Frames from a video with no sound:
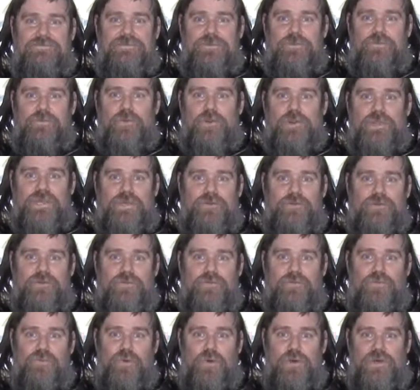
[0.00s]
from working
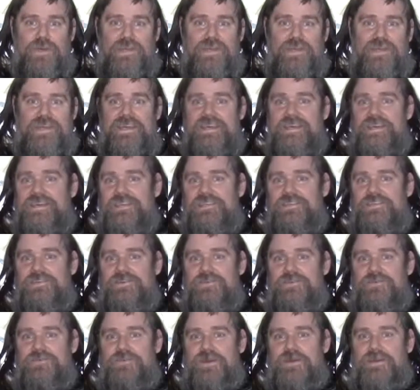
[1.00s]
with wood
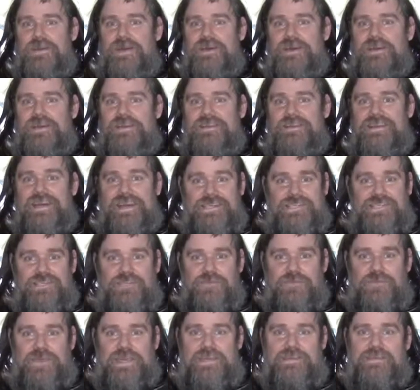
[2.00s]
to
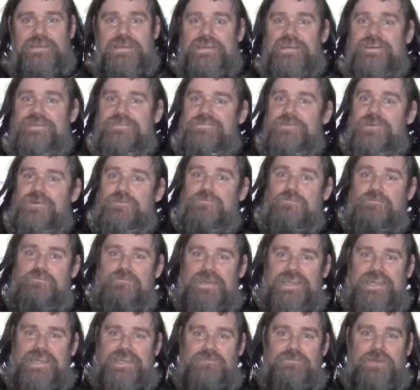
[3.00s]
costuming, from
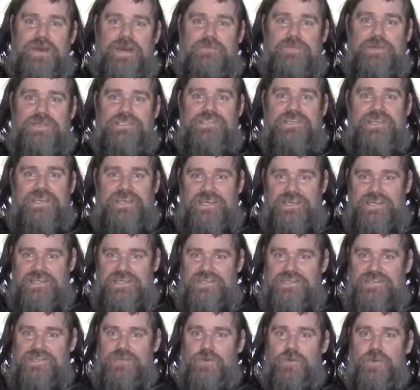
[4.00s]
making puppets
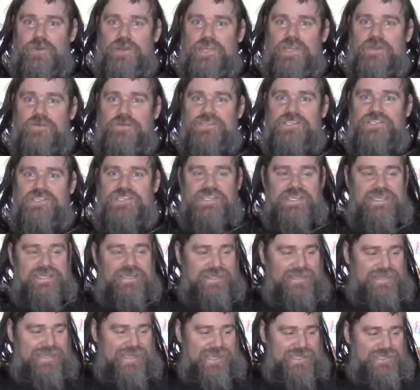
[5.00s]
to working with
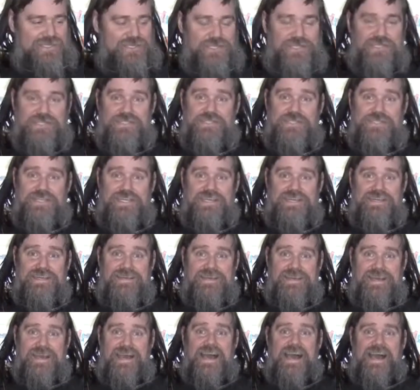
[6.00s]
steel. As you can see,
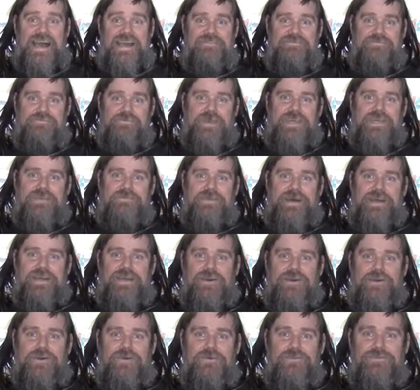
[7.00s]
I've made my
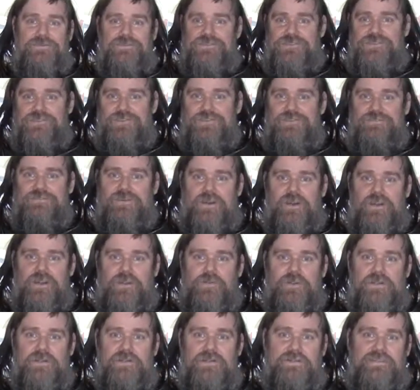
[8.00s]
own suit of
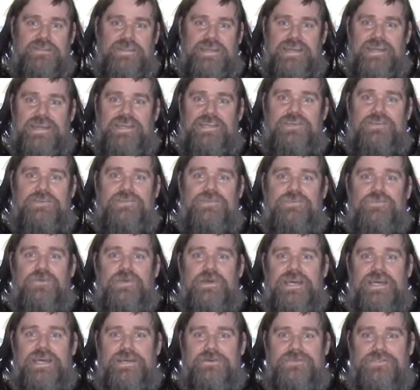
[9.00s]
armor that I used
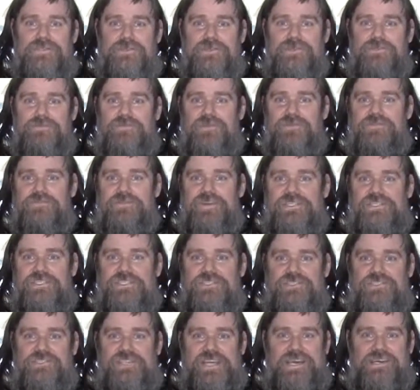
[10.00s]
when I was a
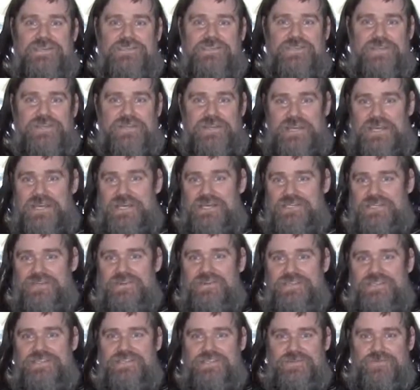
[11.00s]
professional jouster. So
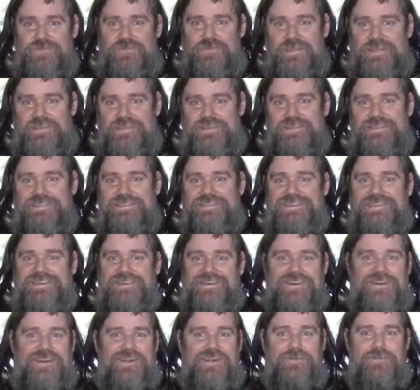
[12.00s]
this is real
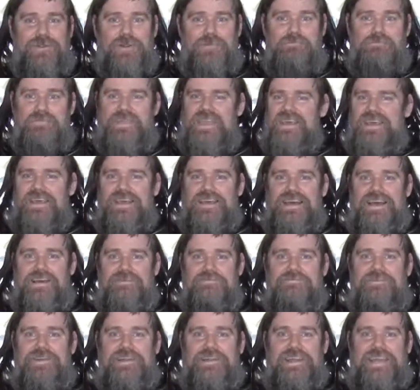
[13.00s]
armor.
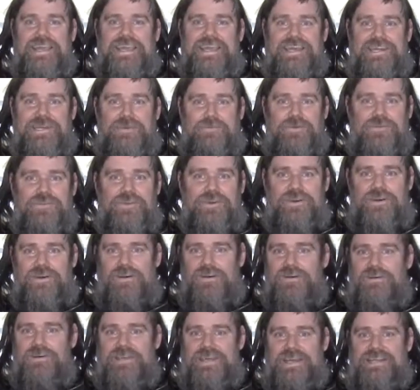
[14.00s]
I'm very handy with
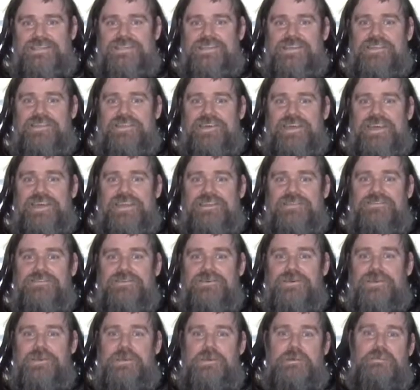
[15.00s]
all kinds of things.
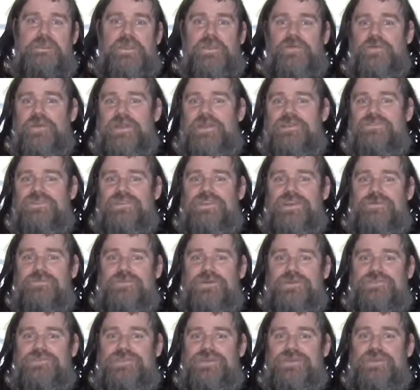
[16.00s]
Reason
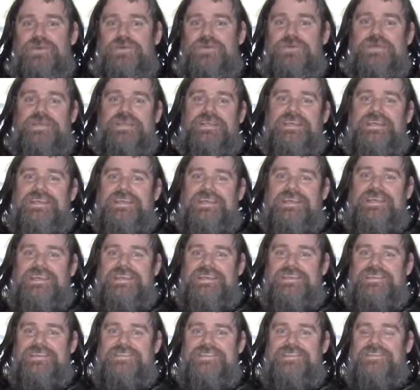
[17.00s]
number 2
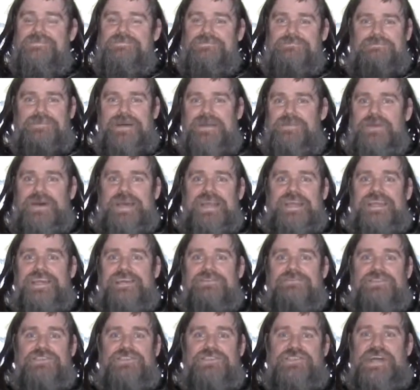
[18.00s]
is my mind
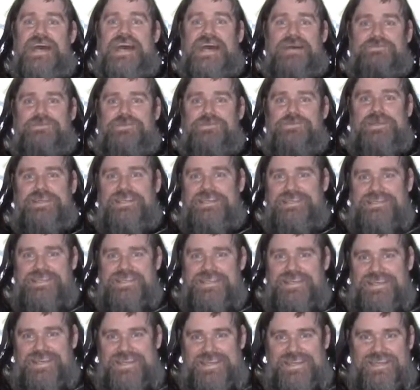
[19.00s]
never stops because of
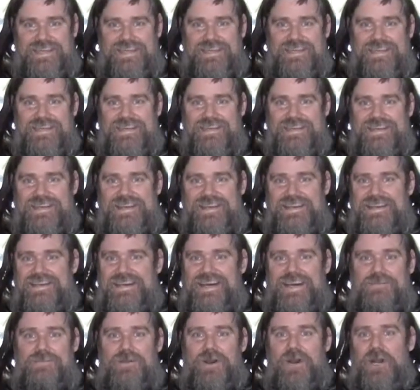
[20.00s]
the ADD.
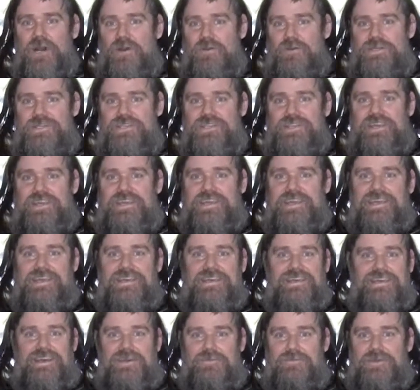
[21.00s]
I'm always
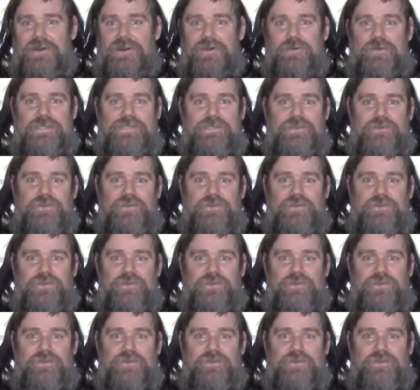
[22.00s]
thinking, I'm always